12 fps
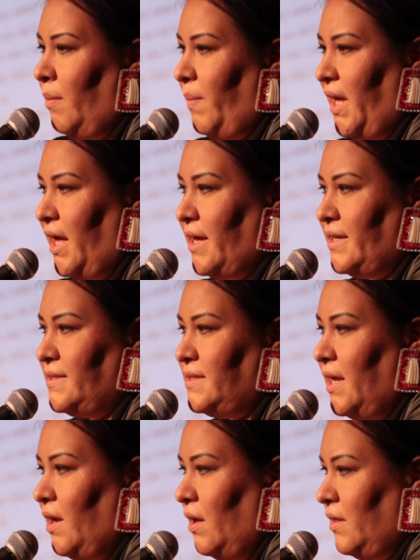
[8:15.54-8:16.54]

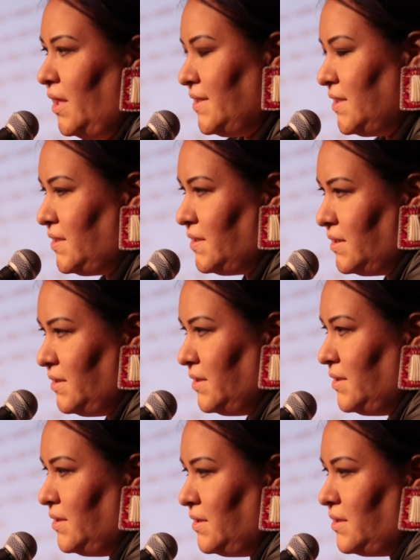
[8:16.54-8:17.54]
Because this is
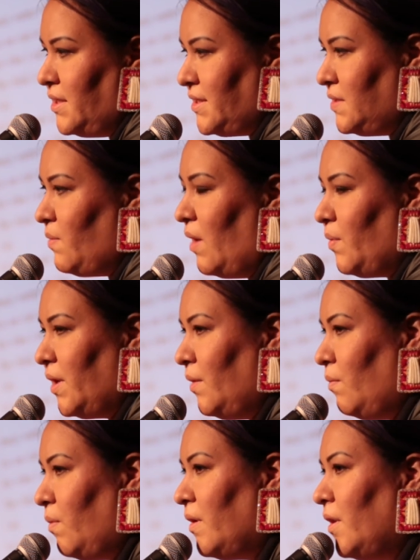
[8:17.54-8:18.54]
what
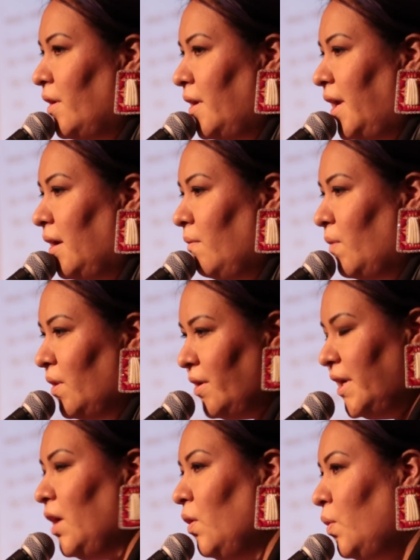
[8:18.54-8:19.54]
we're learning. We're
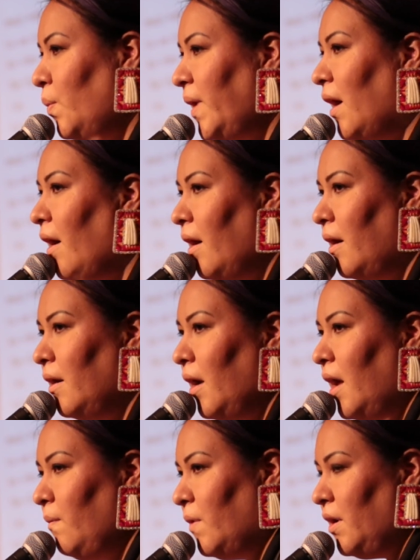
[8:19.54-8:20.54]
learning who we are,
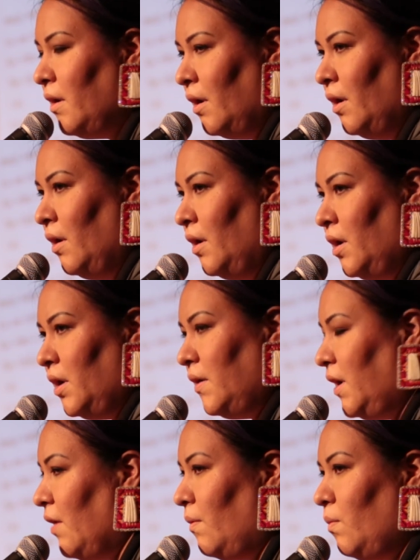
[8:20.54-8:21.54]
and we're
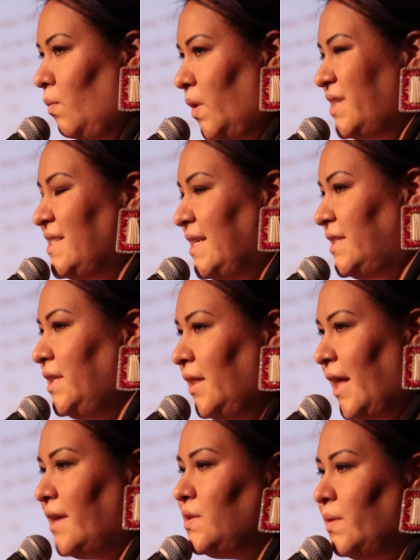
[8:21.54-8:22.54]
teaching
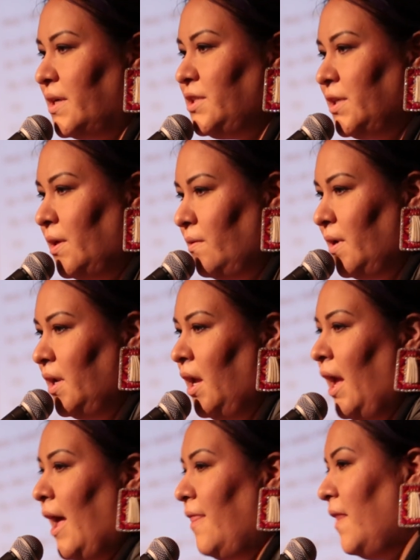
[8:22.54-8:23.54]
that to our children,
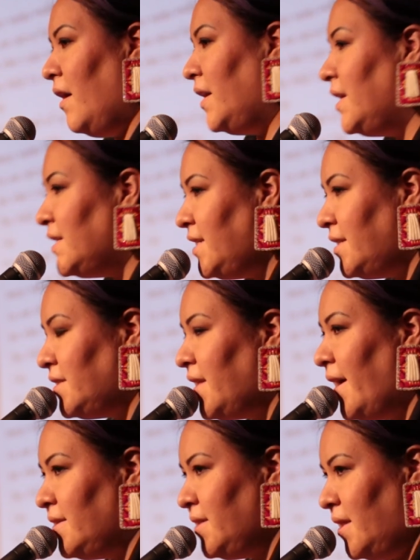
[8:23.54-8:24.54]
and they're going to teach
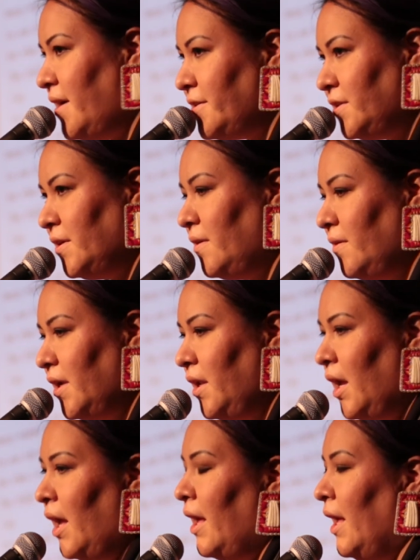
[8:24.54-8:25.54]
that to their children.